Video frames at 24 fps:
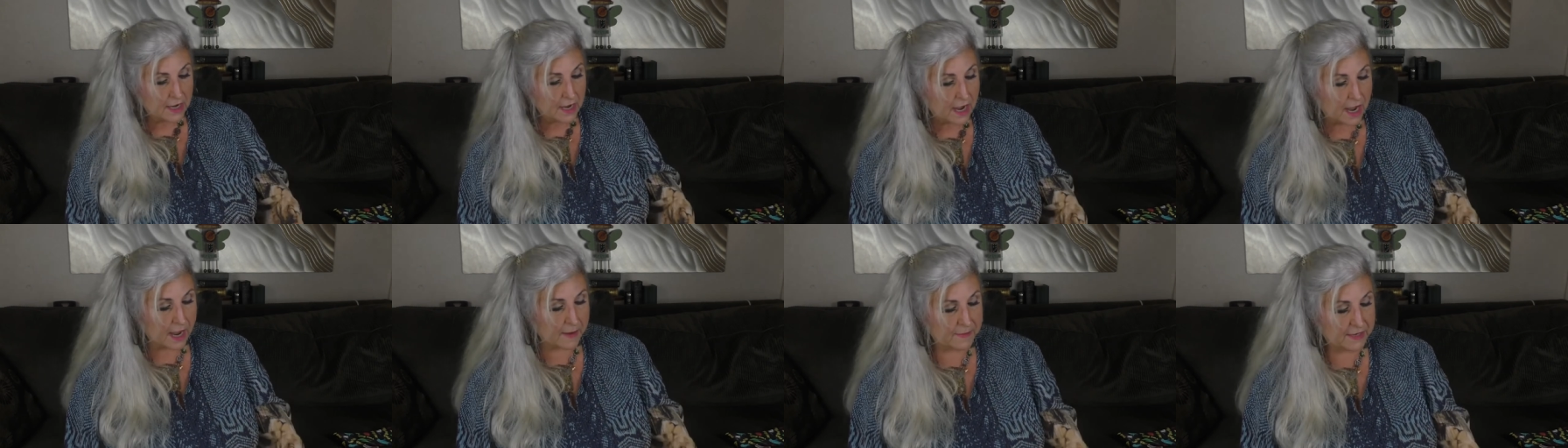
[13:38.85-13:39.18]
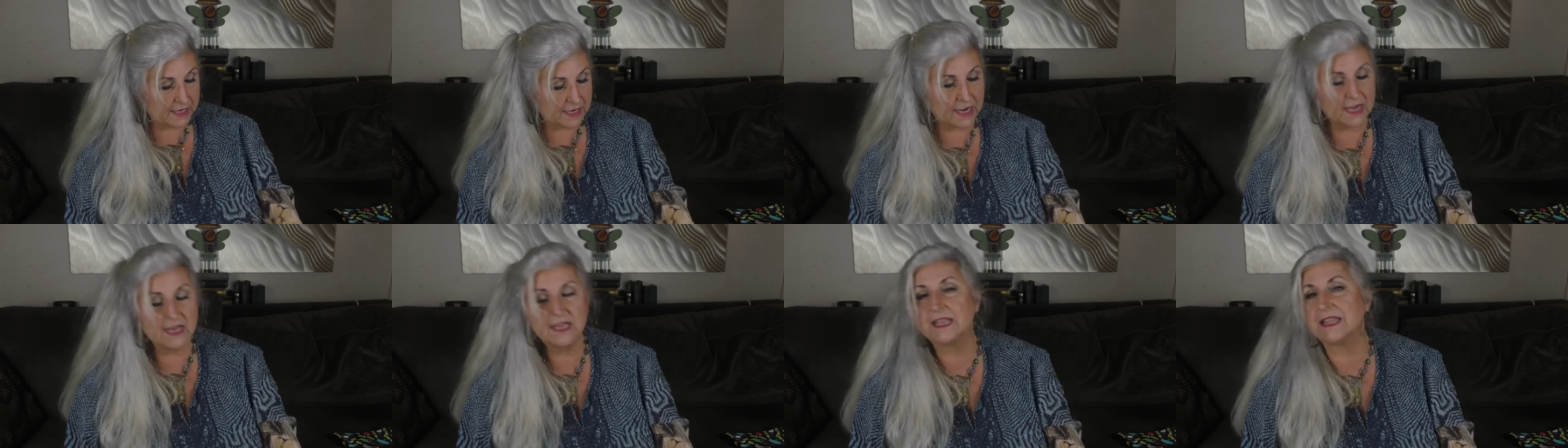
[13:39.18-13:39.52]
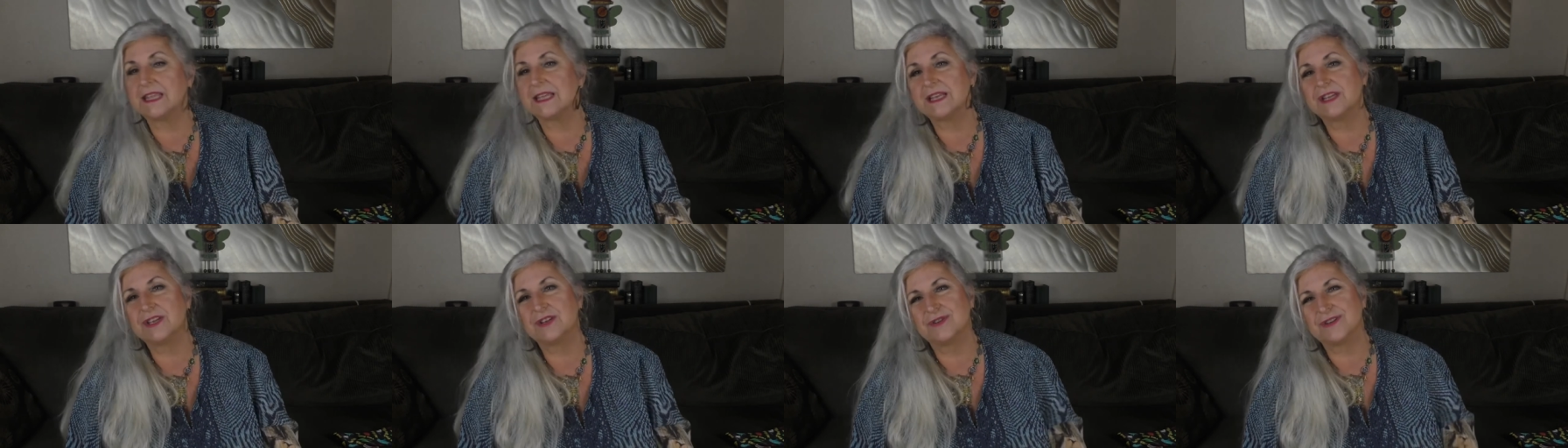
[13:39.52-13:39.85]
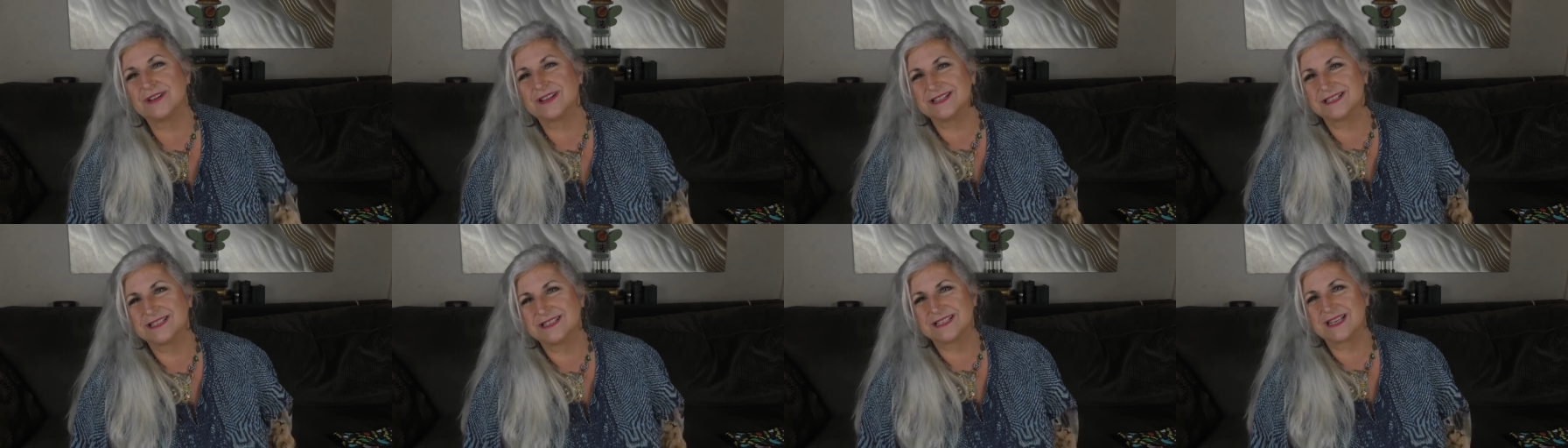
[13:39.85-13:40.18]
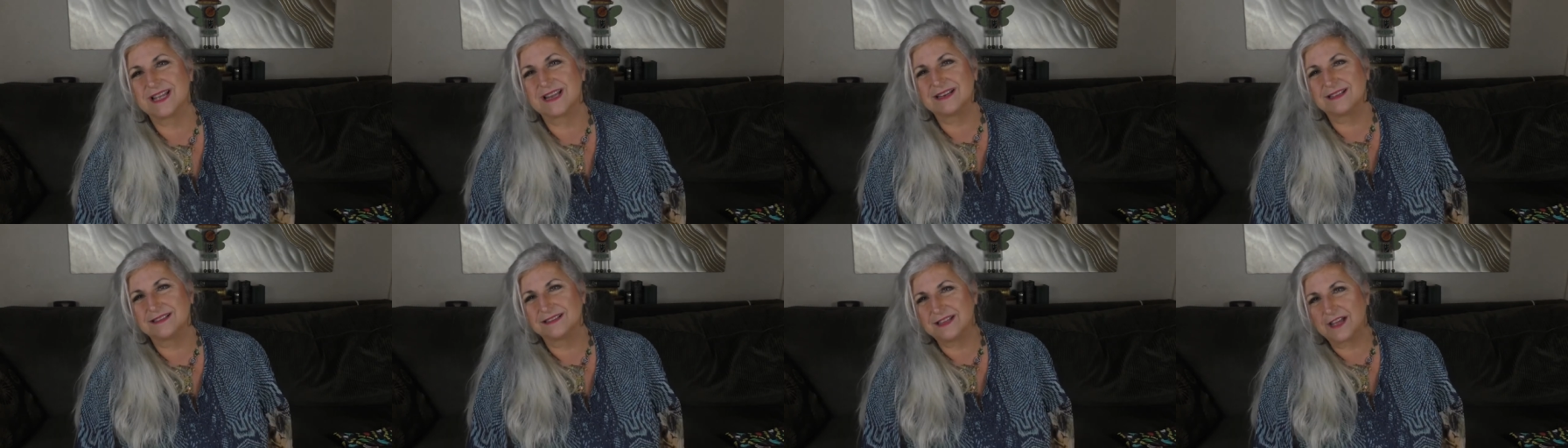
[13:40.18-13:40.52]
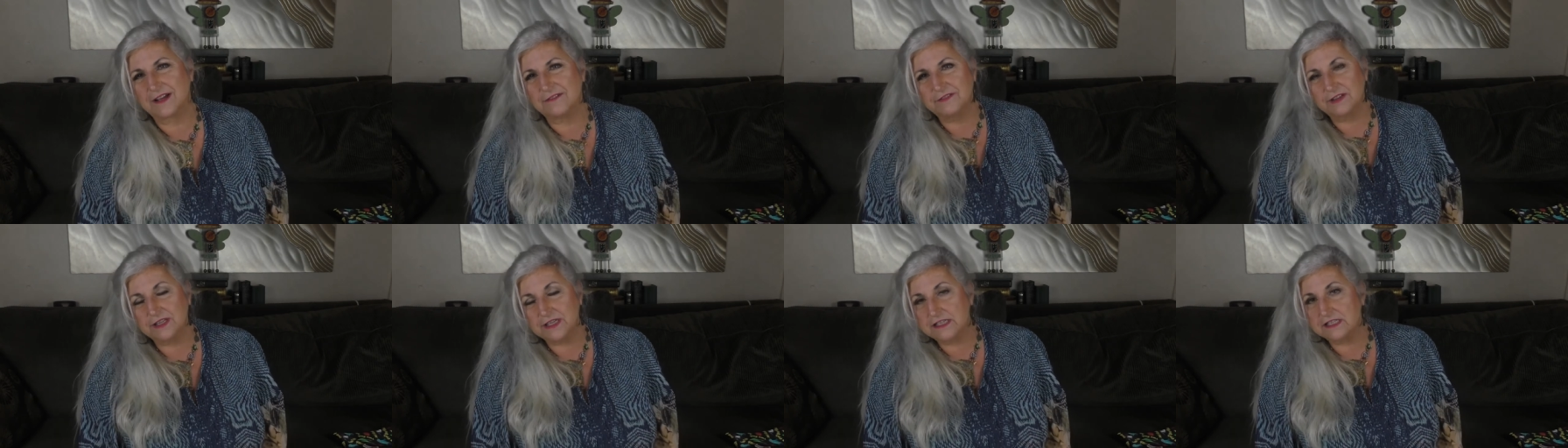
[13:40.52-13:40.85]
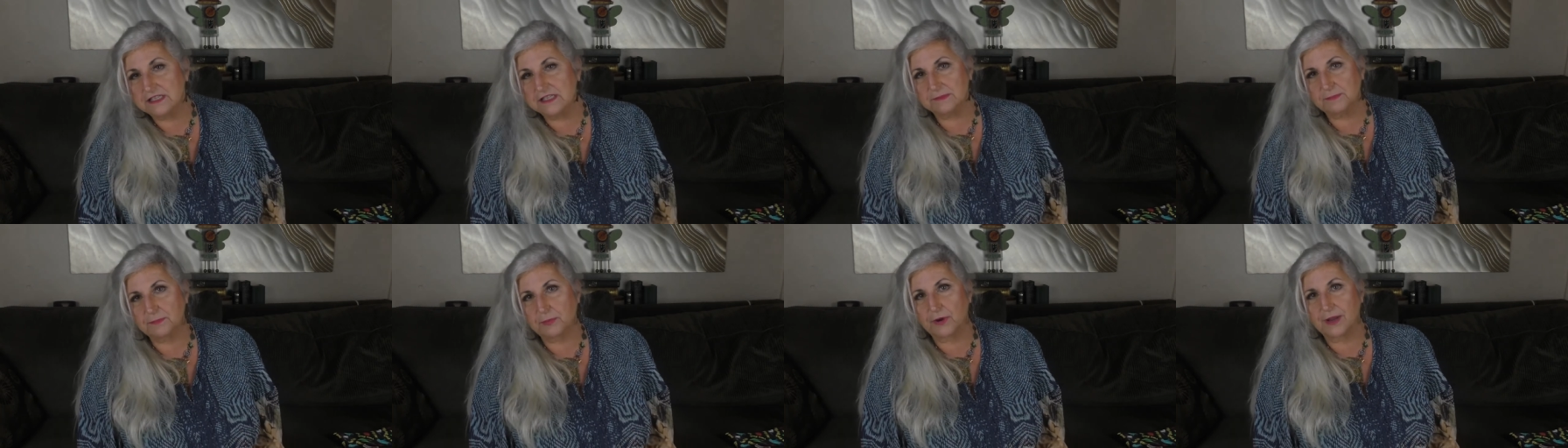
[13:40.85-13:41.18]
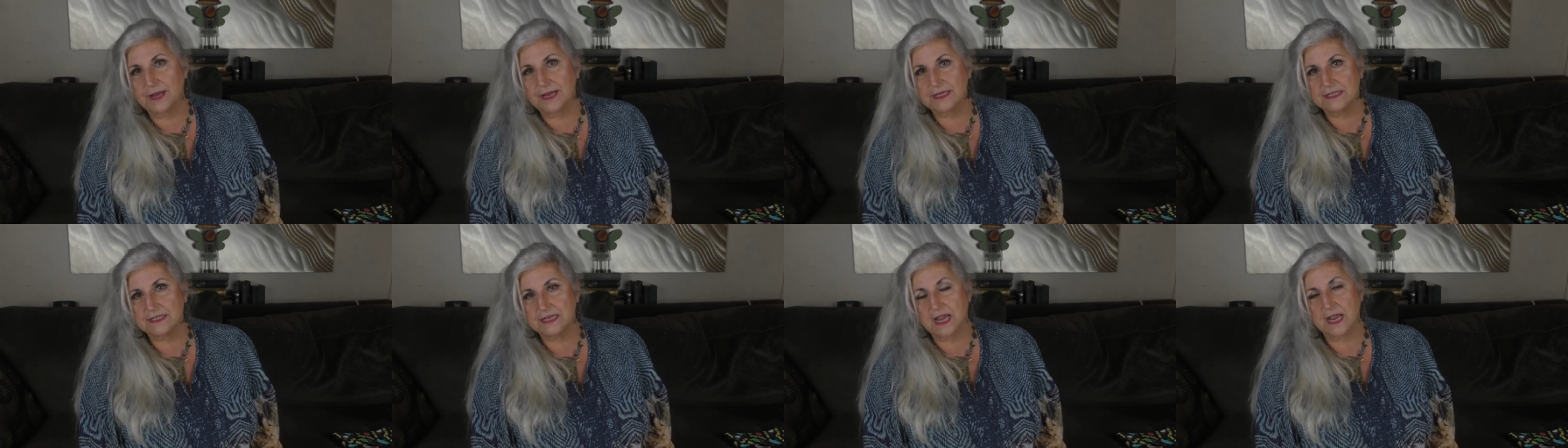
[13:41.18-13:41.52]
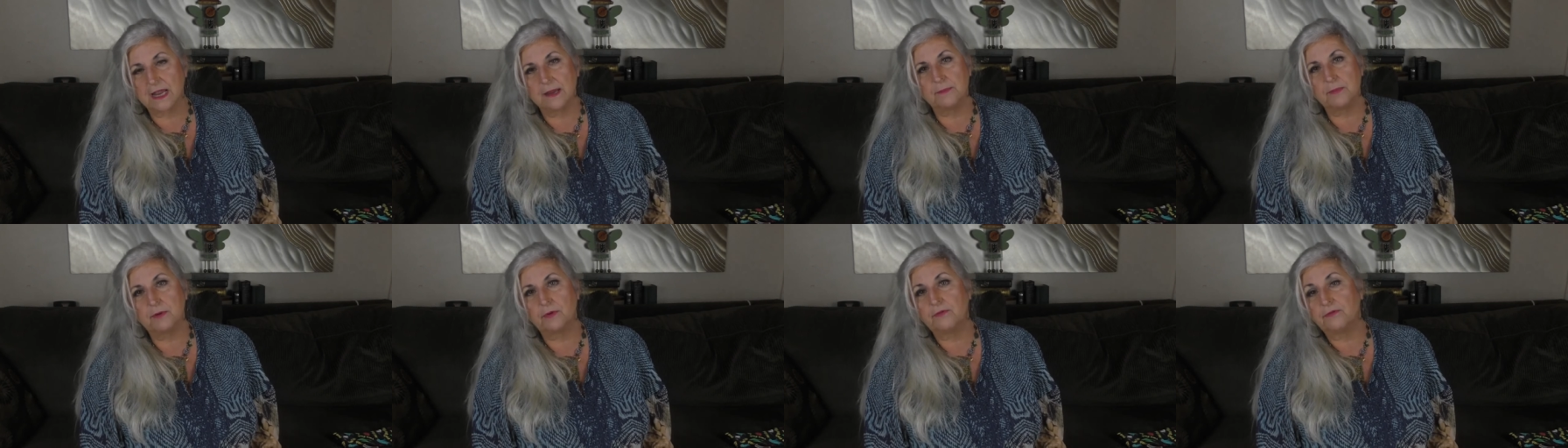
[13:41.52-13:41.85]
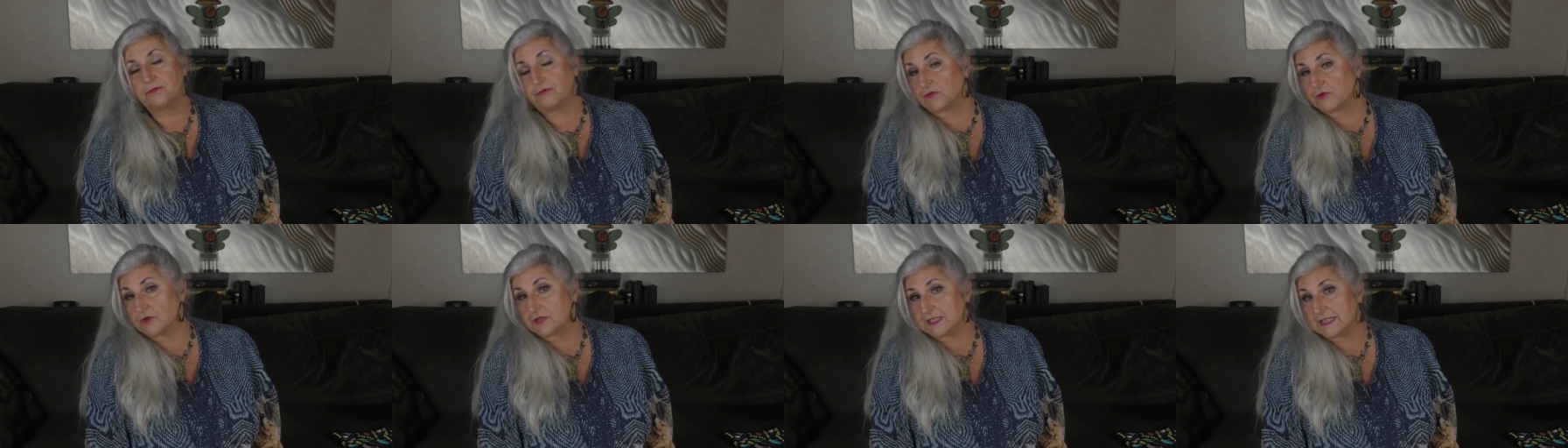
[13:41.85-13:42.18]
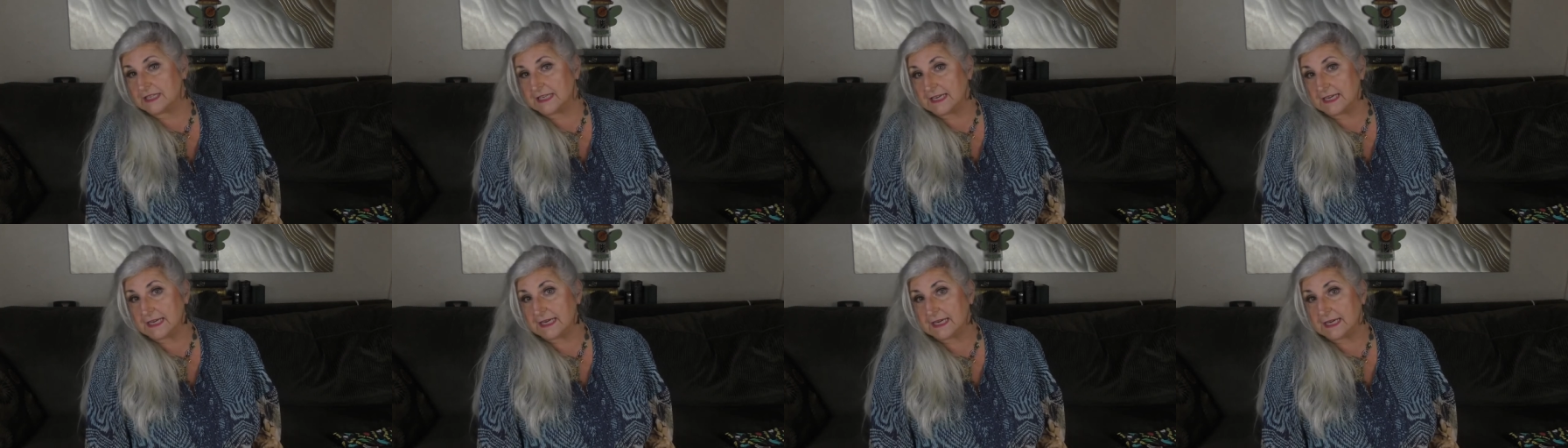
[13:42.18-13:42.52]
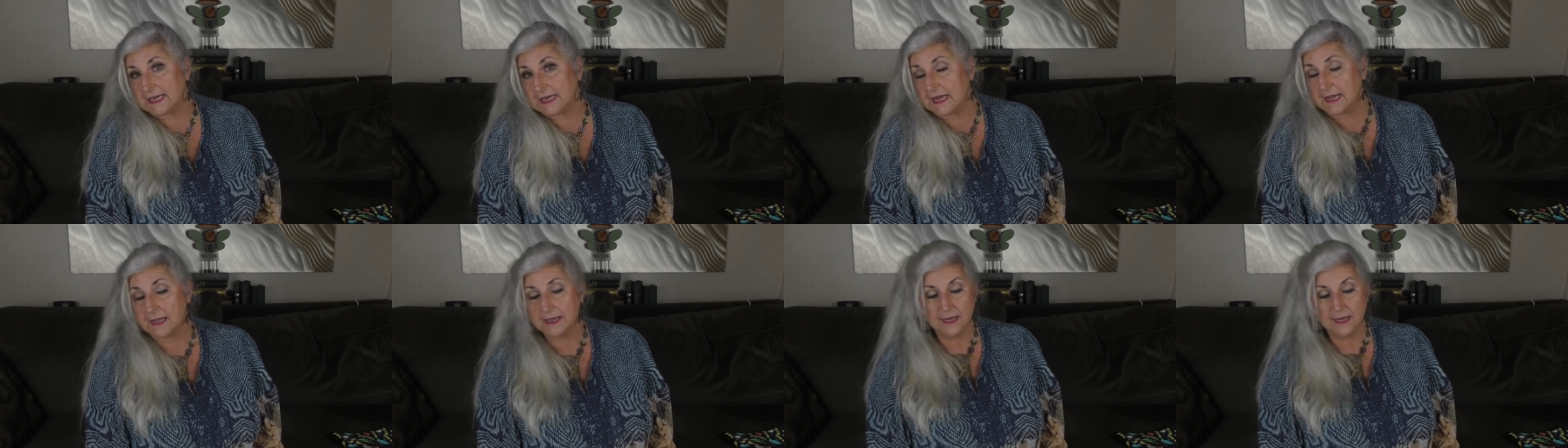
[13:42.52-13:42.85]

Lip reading: I mean, I think you could set a lovely spring table for tea.